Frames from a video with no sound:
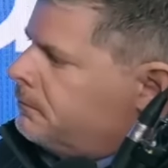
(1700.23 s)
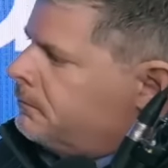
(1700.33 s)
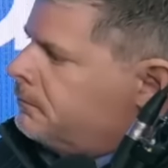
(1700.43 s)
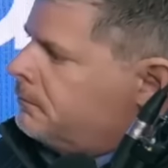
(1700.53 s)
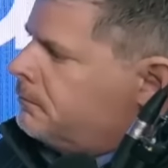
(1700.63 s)

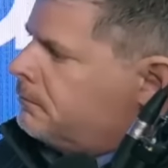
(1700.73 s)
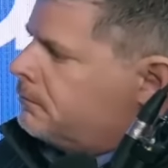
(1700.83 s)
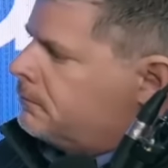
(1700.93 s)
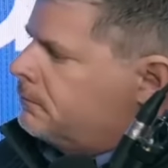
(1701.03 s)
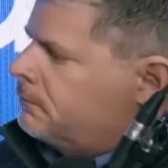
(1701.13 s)

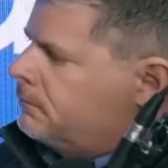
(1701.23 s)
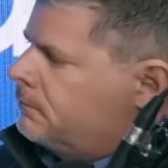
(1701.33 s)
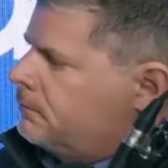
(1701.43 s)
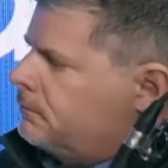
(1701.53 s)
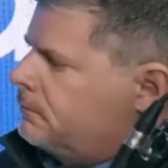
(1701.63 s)

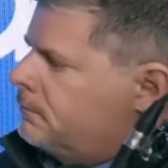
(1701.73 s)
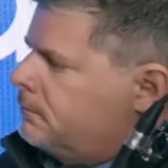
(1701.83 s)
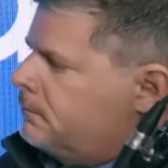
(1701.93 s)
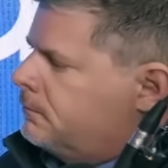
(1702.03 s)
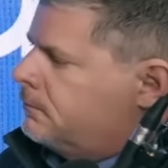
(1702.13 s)

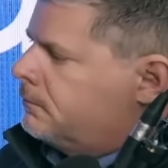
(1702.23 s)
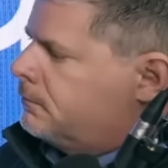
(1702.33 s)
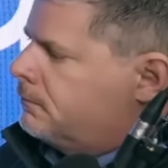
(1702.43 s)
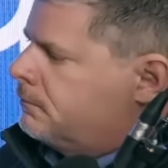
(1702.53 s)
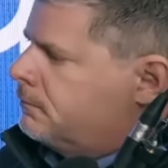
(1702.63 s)

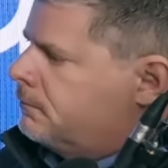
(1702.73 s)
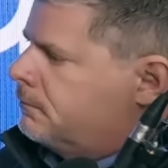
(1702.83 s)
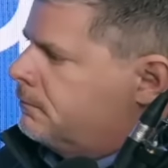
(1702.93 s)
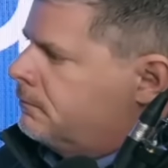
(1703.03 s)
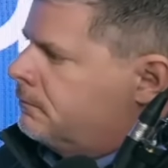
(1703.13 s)

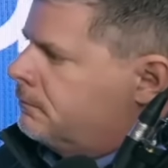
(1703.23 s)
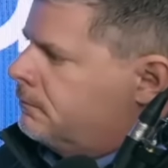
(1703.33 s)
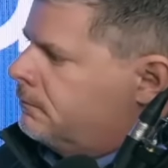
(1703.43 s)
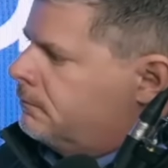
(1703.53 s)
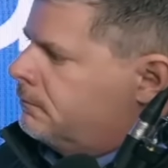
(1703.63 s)

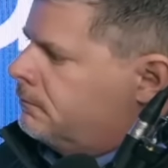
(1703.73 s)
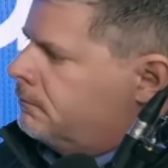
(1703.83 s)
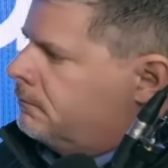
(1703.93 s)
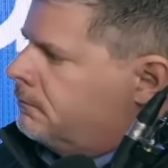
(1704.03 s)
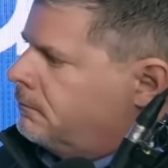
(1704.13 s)

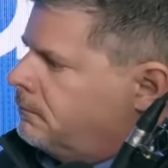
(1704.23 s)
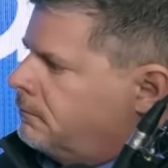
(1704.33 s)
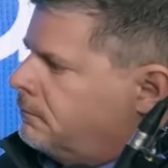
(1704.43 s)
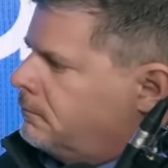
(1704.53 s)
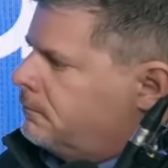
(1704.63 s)

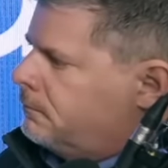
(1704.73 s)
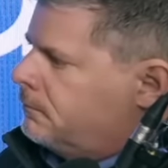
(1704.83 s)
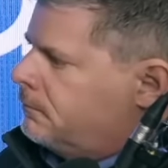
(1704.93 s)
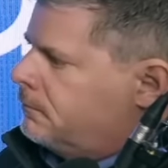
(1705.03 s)
[no speech]